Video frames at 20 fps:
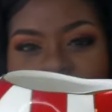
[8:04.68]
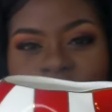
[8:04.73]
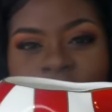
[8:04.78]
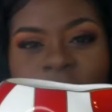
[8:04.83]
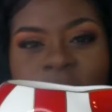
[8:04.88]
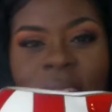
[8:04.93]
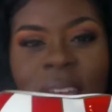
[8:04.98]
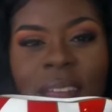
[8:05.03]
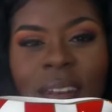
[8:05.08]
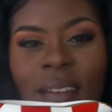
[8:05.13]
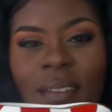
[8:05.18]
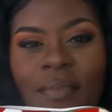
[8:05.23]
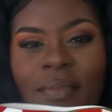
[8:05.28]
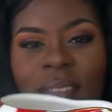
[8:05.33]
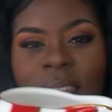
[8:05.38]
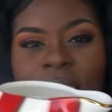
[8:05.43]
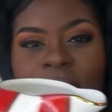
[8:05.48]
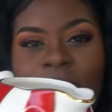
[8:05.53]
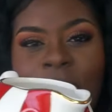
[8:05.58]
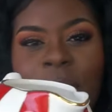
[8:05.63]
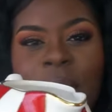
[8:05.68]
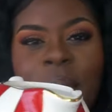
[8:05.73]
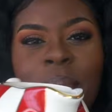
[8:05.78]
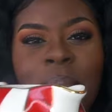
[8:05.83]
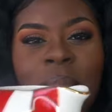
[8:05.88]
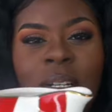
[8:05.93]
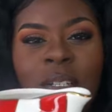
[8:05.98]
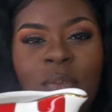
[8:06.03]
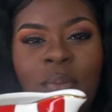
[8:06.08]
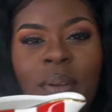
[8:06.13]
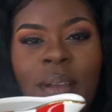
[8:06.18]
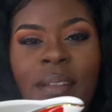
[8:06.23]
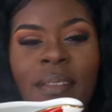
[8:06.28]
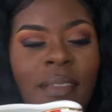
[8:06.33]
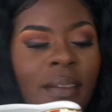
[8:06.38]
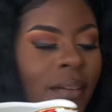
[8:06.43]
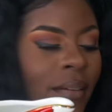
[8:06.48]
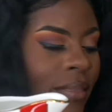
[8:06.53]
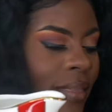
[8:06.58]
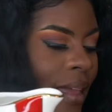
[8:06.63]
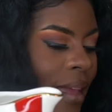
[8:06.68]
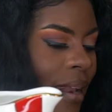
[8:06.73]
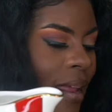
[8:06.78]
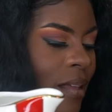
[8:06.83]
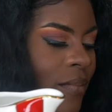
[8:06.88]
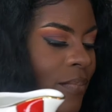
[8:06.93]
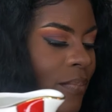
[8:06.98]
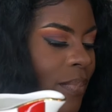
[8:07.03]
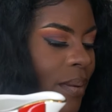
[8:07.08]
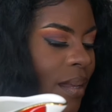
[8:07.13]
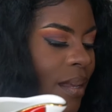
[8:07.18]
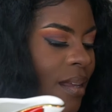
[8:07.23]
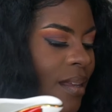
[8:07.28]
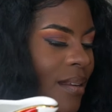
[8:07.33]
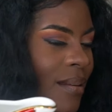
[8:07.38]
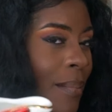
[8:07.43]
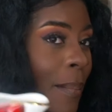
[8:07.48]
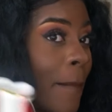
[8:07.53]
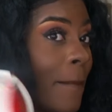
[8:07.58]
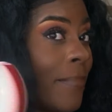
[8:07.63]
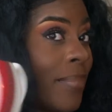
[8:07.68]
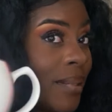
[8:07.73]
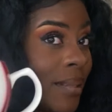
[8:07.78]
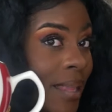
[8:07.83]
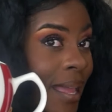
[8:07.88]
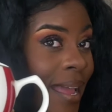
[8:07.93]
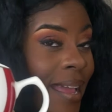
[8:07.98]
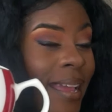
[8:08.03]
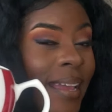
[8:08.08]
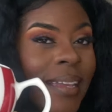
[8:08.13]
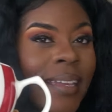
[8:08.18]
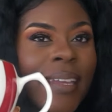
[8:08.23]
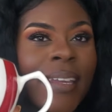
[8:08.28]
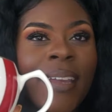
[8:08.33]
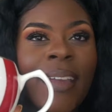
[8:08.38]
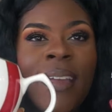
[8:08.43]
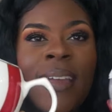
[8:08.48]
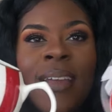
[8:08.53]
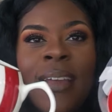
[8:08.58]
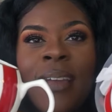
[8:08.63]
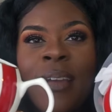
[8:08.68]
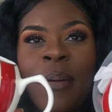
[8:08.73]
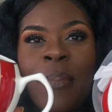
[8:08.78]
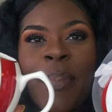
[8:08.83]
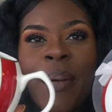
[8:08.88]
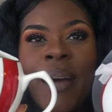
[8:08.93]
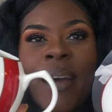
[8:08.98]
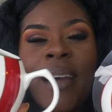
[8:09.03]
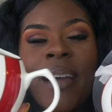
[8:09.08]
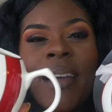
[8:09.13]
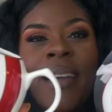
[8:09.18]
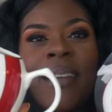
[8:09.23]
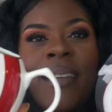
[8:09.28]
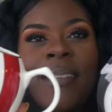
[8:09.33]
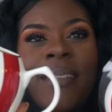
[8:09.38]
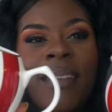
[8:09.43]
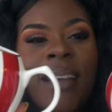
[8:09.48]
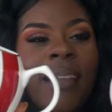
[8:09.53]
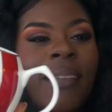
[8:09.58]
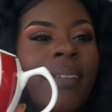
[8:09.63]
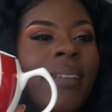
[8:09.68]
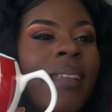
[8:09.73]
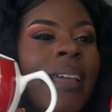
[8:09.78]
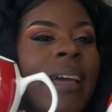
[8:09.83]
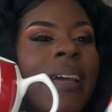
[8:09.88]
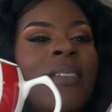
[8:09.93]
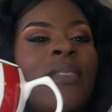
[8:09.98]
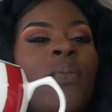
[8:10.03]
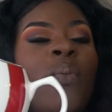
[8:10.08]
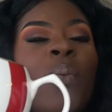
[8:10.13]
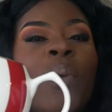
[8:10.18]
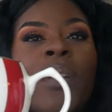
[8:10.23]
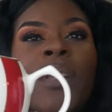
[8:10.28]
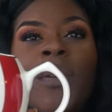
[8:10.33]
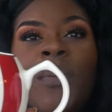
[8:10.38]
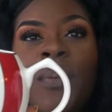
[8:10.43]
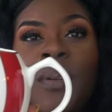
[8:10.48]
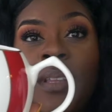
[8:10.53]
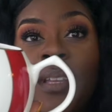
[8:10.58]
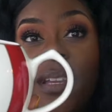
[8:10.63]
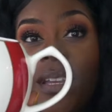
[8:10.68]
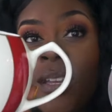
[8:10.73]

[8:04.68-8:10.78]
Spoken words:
a fan of that. I would much rather that have been black. But nonetheless, really